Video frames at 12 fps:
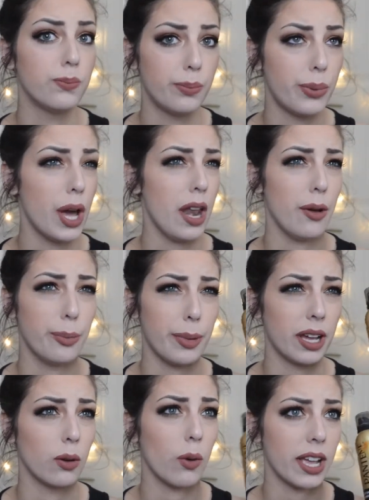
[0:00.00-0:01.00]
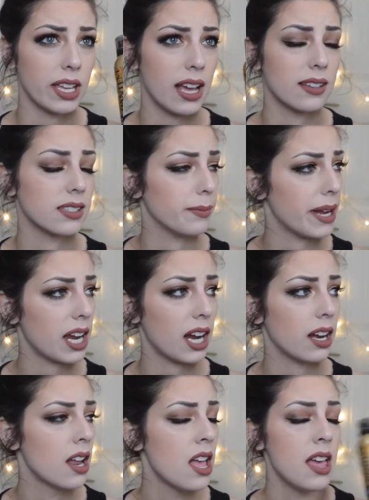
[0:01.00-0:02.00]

put a big white cast in my hair.